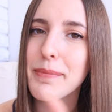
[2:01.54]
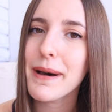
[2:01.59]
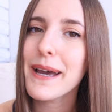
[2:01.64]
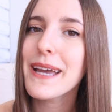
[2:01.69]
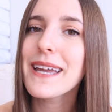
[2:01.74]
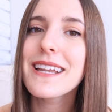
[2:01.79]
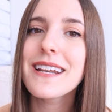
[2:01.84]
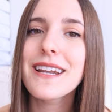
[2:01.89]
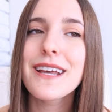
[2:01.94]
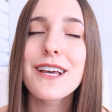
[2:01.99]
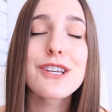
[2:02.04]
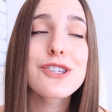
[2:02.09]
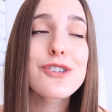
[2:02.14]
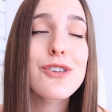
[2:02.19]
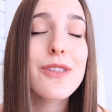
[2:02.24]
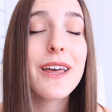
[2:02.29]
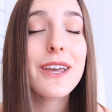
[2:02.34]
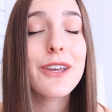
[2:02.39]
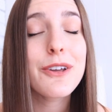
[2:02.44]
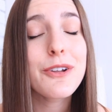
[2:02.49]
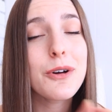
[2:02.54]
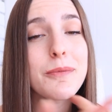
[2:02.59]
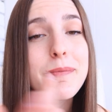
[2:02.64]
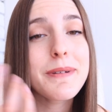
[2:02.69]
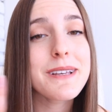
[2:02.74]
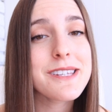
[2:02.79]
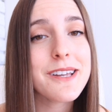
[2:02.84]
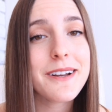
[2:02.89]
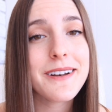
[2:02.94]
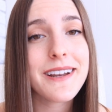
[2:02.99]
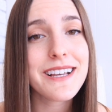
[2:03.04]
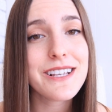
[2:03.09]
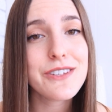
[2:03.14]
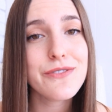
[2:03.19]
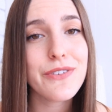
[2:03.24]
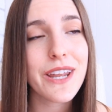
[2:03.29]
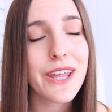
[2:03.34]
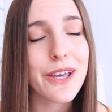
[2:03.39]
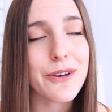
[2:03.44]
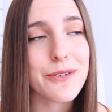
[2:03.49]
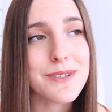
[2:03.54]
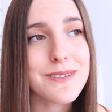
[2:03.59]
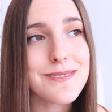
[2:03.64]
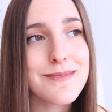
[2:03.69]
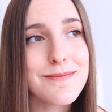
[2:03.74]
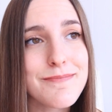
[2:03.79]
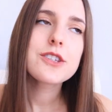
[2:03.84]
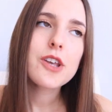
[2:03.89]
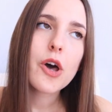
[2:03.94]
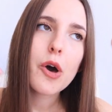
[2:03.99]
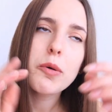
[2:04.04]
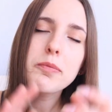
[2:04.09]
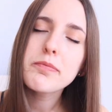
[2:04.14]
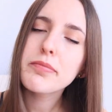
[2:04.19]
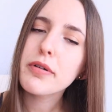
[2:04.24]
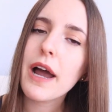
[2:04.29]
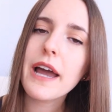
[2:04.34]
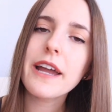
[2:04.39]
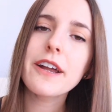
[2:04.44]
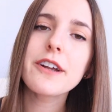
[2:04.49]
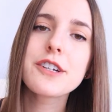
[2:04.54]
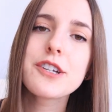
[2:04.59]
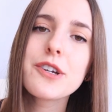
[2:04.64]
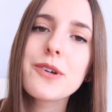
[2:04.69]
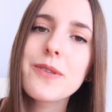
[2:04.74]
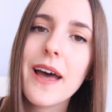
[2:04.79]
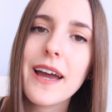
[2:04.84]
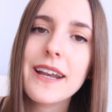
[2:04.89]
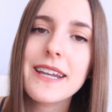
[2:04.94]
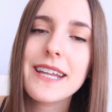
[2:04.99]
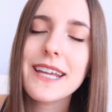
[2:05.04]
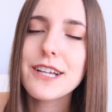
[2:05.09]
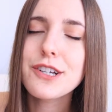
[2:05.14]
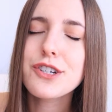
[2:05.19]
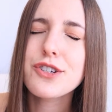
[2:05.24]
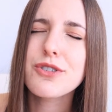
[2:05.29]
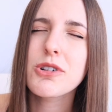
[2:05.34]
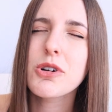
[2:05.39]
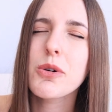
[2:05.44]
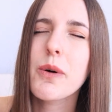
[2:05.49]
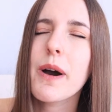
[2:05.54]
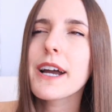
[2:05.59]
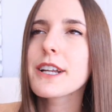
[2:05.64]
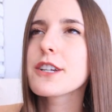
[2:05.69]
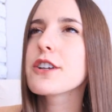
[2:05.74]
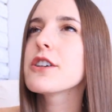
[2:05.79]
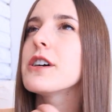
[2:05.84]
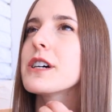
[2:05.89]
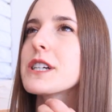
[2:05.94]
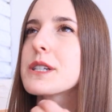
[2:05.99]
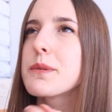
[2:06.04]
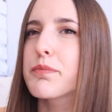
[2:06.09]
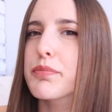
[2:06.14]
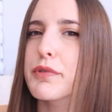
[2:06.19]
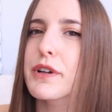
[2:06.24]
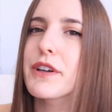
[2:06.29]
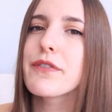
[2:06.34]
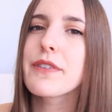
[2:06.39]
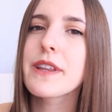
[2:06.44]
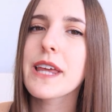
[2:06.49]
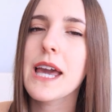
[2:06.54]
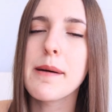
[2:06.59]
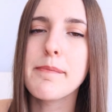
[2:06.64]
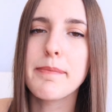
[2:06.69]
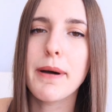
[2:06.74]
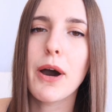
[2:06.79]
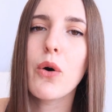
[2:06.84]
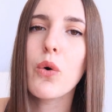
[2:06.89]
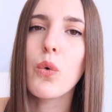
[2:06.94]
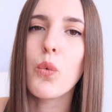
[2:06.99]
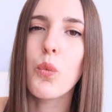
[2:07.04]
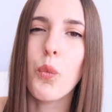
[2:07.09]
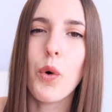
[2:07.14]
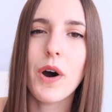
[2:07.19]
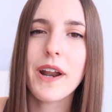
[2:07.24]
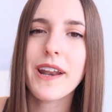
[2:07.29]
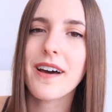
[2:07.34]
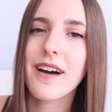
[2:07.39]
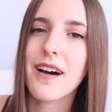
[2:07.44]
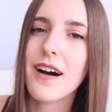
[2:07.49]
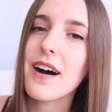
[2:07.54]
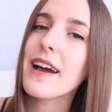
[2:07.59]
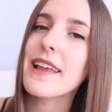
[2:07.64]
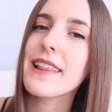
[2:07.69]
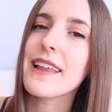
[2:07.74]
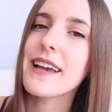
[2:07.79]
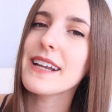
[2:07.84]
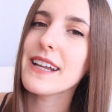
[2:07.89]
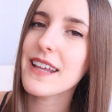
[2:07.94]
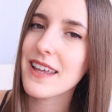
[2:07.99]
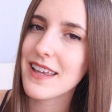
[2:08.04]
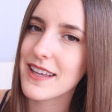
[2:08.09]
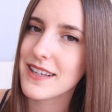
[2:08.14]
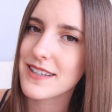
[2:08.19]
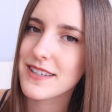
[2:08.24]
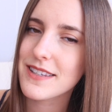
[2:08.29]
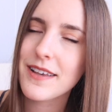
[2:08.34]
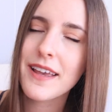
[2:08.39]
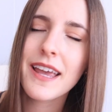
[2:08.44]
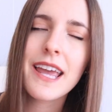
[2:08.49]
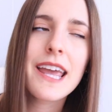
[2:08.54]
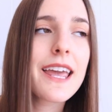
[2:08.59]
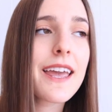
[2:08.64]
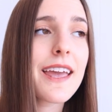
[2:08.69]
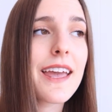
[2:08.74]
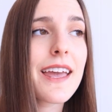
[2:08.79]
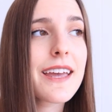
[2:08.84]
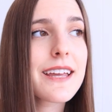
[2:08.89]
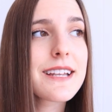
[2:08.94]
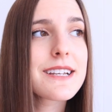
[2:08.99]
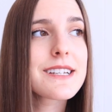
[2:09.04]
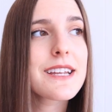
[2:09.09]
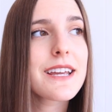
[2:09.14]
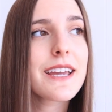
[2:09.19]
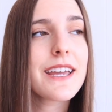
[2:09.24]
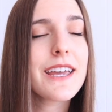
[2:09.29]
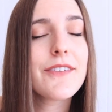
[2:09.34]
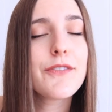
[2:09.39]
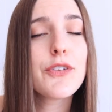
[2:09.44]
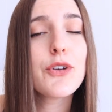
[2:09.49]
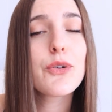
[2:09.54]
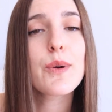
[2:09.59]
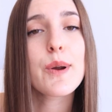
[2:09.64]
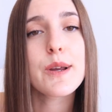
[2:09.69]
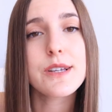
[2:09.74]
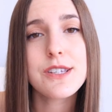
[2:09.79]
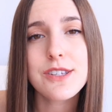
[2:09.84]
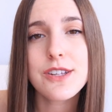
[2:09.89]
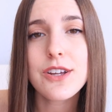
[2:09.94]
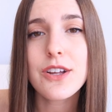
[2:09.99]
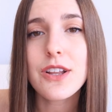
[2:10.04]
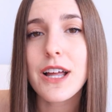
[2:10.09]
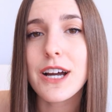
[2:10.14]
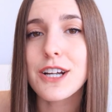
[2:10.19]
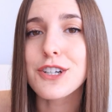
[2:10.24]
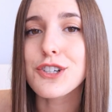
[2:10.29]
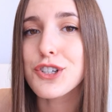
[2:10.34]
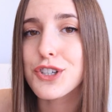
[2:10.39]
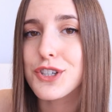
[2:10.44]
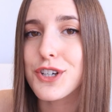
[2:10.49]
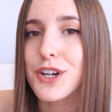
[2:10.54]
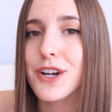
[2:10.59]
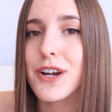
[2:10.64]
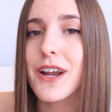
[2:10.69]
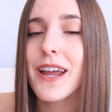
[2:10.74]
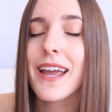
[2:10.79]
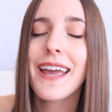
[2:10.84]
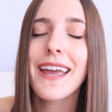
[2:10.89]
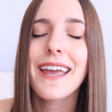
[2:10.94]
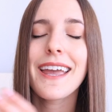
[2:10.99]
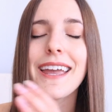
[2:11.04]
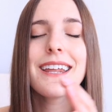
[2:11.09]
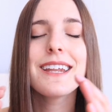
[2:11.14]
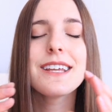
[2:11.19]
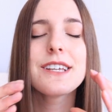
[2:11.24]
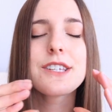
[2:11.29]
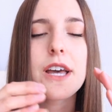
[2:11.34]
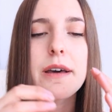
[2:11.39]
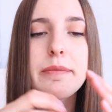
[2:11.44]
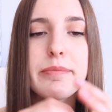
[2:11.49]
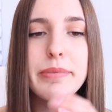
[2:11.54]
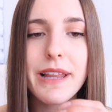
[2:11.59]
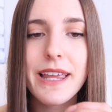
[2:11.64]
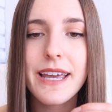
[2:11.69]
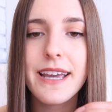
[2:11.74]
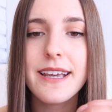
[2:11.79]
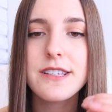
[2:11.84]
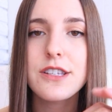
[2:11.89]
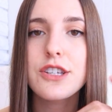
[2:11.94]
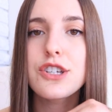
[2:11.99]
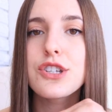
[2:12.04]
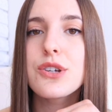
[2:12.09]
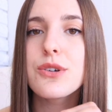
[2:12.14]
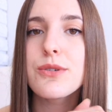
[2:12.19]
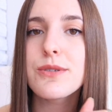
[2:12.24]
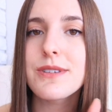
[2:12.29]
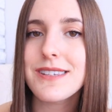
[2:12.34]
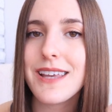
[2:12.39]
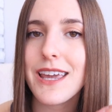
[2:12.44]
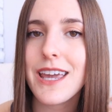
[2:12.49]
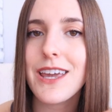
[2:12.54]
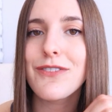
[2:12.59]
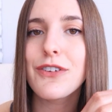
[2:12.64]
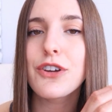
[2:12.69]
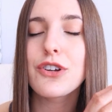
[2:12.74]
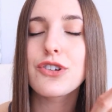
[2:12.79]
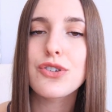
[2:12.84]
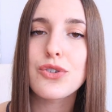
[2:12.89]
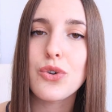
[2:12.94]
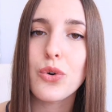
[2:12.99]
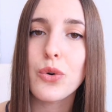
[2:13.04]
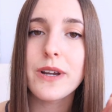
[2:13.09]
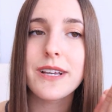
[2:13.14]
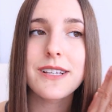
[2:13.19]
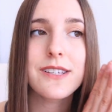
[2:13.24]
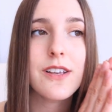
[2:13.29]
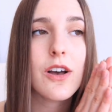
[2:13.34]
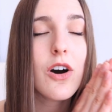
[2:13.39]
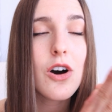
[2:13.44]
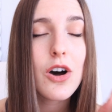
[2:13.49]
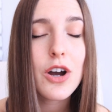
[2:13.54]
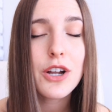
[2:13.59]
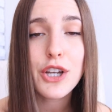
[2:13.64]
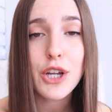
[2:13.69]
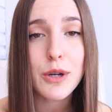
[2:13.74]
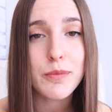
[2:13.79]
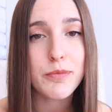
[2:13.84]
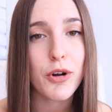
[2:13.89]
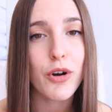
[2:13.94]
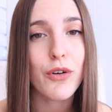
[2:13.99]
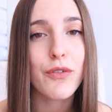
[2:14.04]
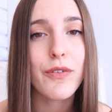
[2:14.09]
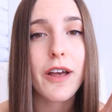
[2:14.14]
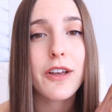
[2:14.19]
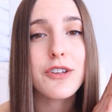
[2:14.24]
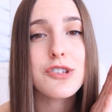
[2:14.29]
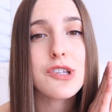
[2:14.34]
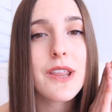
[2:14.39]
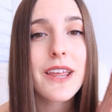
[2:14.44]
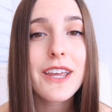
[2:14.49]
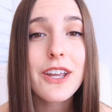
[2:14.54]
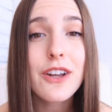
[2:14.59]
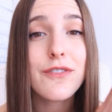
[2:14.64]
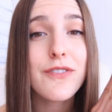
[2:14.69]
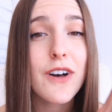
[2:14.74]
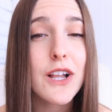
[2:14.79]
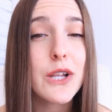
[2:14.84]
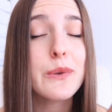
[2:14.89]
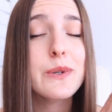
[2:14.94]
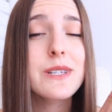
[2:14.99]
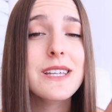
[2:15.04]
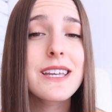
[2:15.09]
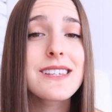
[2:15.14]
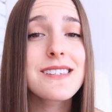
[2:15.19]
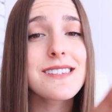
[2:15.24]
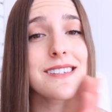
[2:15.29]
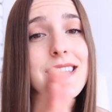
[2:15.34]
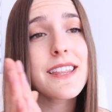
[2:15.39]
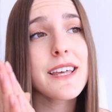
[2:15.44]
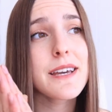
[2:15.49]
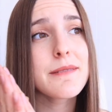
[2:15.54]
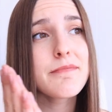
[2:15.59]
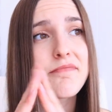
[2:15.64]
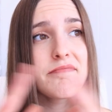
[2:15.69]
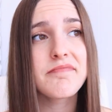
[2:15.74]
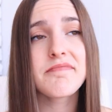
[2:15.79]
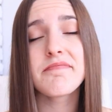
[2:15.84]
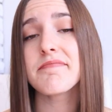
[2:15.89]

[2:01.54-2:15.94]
button so that you don't miss our next videos. So prior to that intro, I talked briefly about what a highlight is. And if you were still unsure, it is a place to save your stories on your profile so that your followers can see them